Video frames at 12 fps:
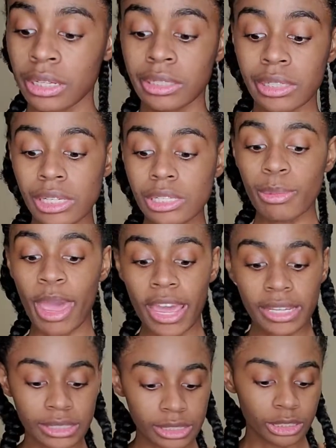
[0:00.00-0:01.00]
these
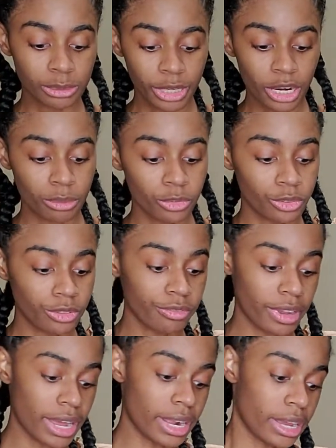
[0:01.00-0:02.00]
bags could have been no more than
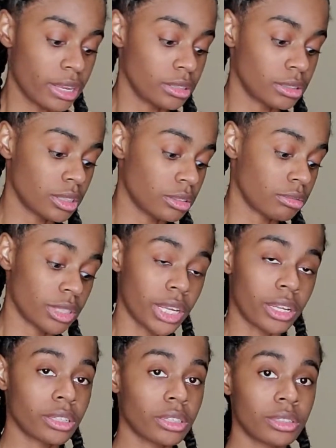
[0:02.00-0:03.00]
$5. So I don't
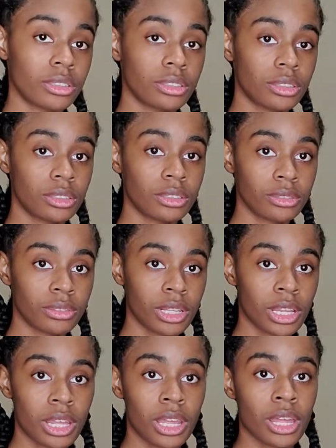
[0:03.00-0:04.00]
think, because,
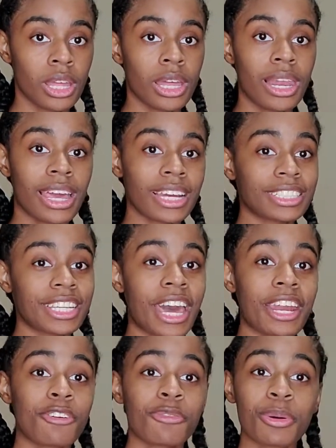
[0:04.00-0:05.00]
like I said, I
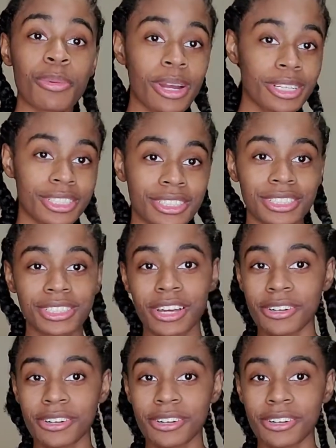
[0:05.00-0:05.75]
don't wear purses. So,